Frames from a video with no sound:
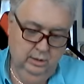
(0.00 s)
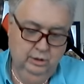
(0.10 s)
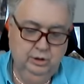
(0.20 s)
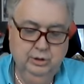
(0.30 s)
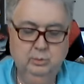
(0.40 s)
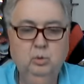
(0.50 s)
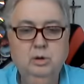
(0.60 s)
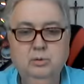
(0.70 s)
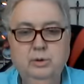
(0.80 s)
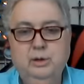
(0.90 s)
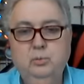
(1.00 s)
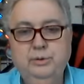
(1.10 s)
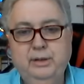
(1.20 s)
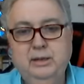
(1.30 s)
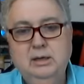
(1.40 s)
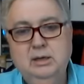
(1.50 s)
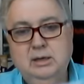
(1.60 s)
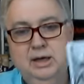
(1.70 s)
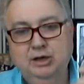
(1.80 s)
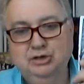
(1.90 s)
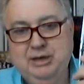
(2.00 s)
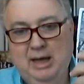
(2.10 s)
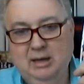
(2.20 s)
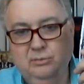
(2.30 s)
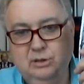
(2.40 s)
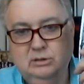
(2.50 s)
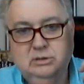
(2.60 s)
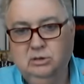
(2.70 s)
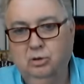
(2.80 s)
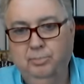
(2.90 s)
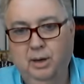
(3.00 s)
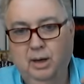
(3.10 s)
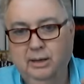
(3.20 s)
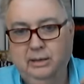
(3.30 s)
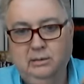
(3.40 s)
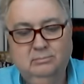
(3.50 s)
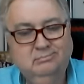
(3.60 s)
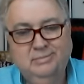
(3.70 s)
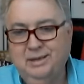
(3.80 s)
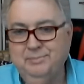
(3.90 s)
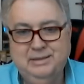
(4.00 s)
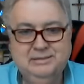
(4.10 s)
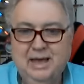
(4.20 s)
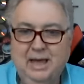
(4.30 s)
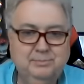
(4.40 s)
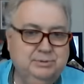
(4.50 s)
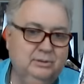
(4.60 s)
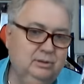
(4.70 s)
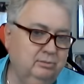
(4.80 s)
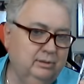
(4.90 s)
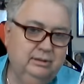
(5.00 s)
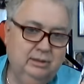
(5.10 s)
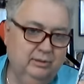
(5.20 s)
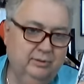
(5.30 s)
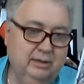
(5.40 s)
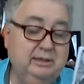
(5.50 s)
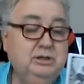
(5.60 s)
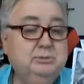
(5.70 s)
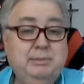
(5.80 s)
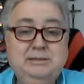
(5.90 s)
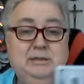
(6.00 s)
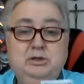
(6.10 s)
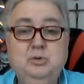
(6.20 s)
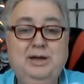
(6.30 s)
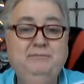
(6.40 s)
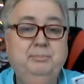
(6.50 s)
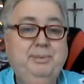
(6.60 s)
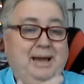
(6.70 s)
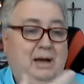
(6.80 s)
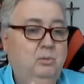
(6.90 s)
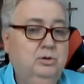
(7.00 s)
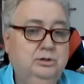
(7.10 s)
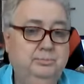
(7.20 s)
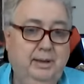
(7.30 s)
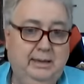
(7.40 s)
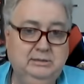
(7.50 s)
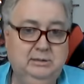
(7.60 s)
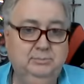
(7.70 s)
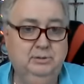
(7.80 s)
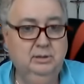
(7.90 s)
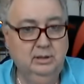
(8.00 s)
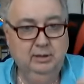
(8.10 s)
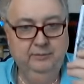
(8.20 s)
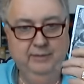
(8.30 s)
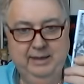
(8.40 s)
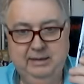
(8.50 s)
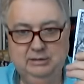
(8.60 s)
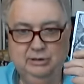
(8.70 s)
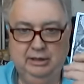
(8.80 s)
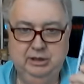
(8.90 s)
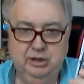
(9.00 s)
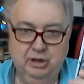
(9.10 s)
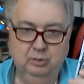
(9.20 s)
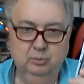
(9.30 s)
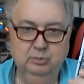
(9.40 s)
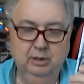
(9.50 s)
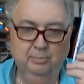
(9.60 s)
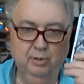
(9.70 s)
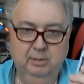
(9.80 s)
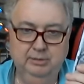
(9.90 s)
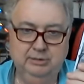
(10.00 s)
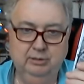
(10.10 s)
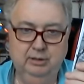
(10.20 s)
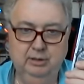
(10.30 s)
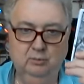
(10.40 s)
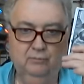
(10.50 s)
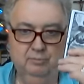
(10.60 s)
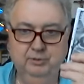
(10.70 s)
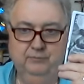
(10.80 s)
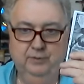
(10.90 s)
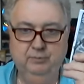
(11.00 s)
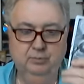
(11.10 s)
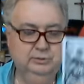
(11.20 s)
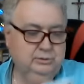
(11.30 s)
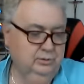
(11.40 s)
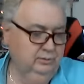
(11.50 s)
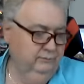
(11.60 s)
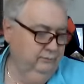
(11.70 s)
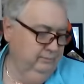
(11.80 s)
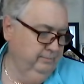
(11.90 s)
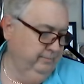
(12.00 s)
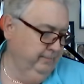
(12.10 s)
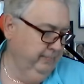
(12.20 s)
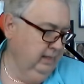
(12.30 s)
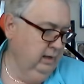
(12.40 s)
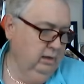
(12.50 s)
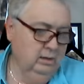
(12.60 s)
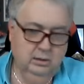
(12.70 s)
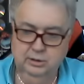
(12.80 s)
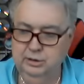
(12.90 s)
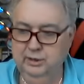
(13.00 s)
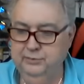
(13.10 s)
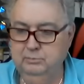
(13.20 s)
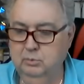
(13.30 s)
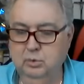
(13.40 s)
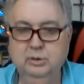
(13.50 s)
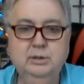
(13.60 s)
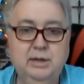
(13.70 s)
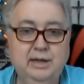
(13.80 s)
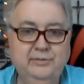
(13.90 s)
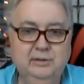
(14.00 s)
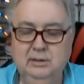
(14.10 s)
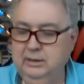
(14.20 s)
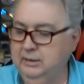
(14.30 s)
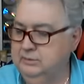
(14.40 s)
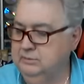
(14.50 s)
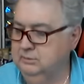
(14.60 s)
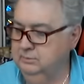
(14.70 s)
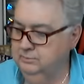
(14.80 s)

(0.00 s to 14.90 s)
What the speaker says: You can walk around with a stack of these in your pocket. It means absolutely nothing. It just means that you have the power to buy something. That is a note, a promissory note from the Federal Reserve. Nothing more, nothing less.